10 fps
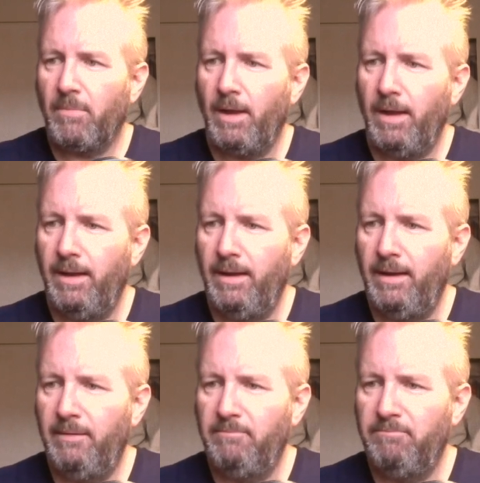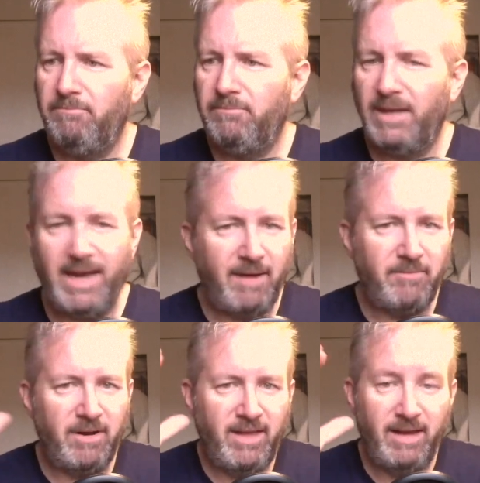um, the camera
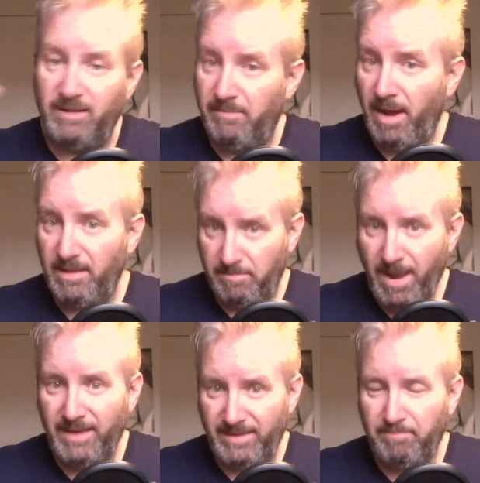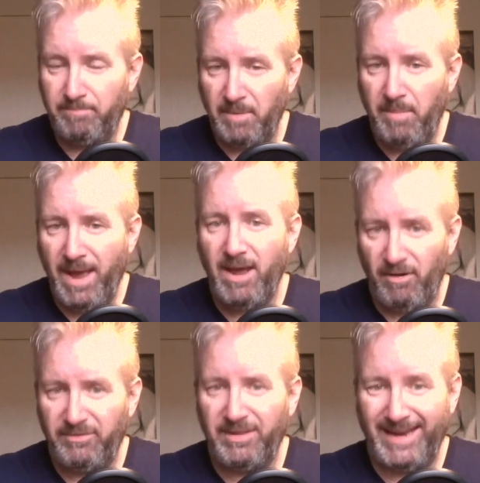then the, and the, the the payoff
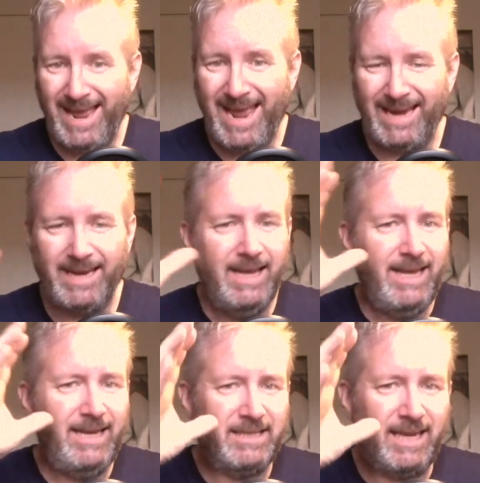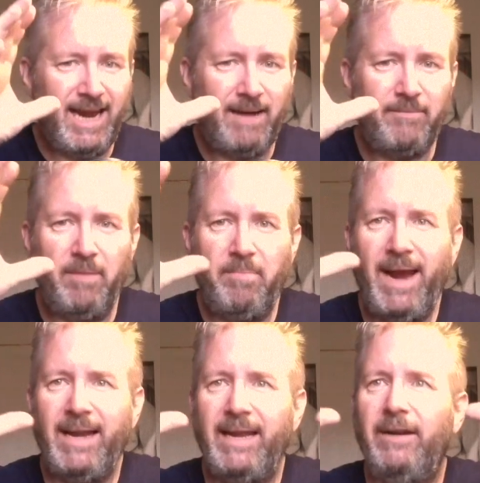the gag is the camera
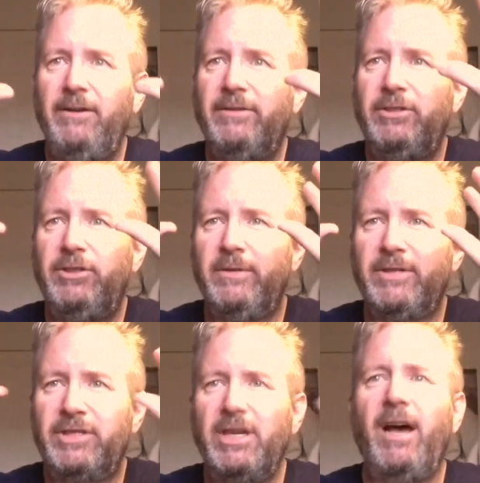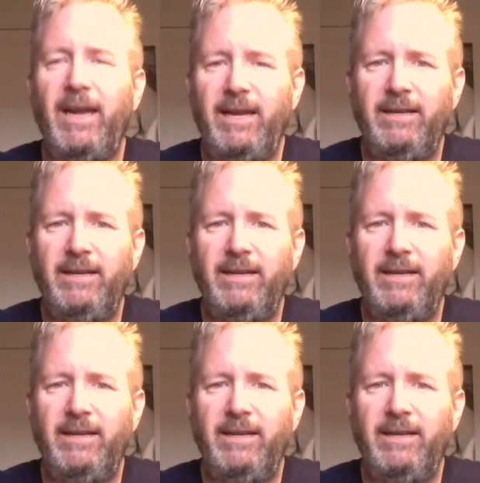panning over to a sign